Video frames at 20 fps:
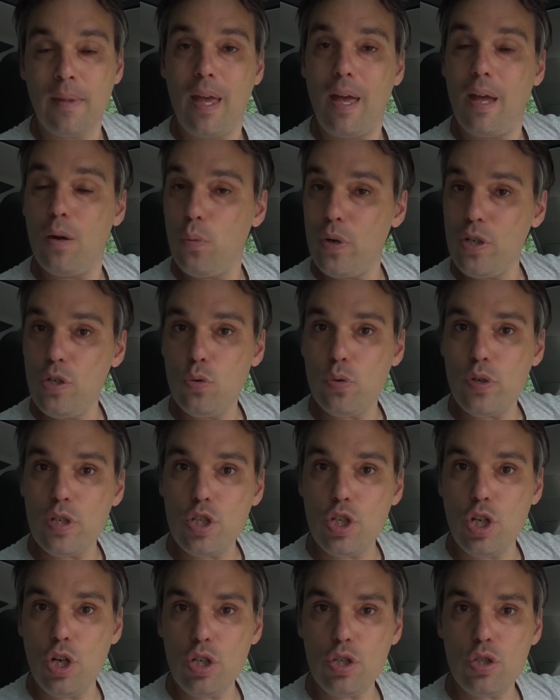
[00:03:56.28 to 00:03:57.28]
And when you
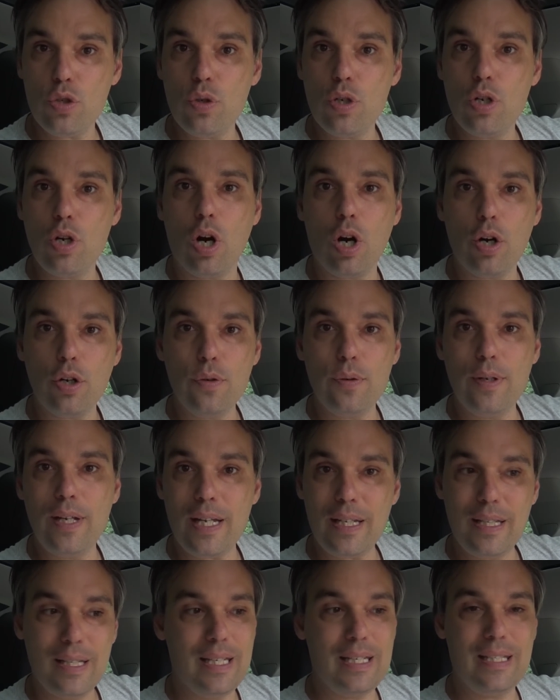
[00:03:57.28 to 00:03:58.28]
return to the car, you
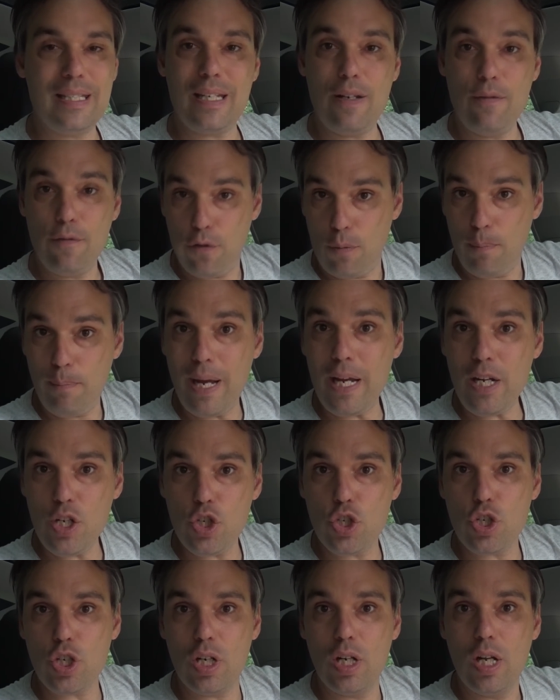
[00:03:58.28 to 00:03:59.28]
get this
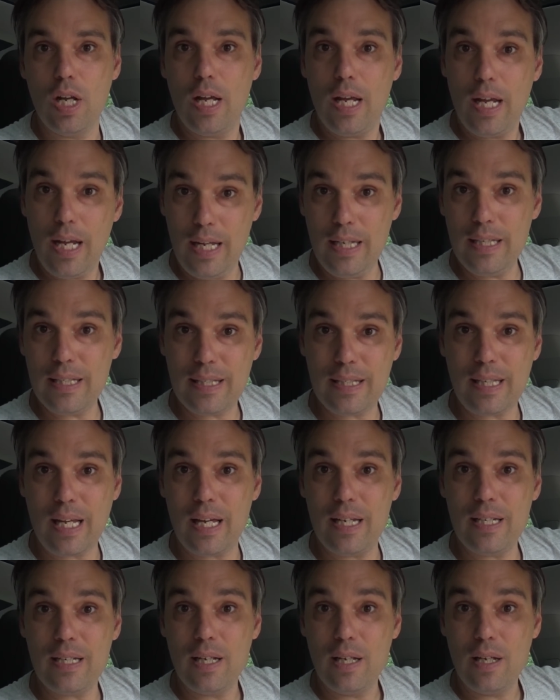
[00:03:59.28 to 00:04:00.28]
information
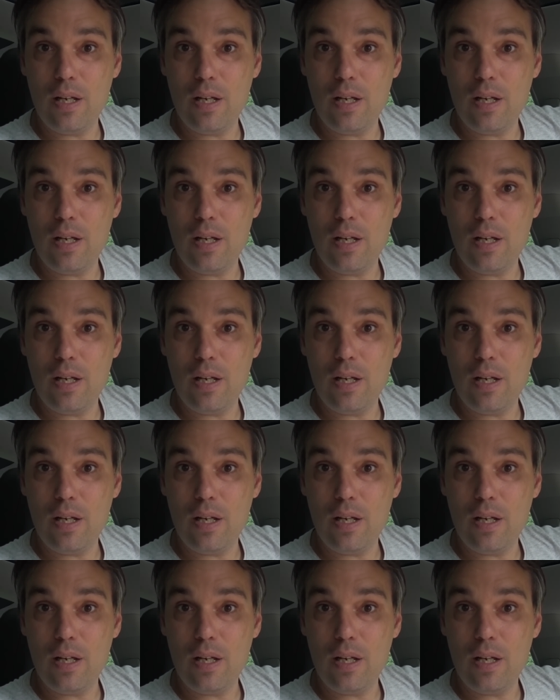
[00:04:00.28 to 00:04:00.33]
inside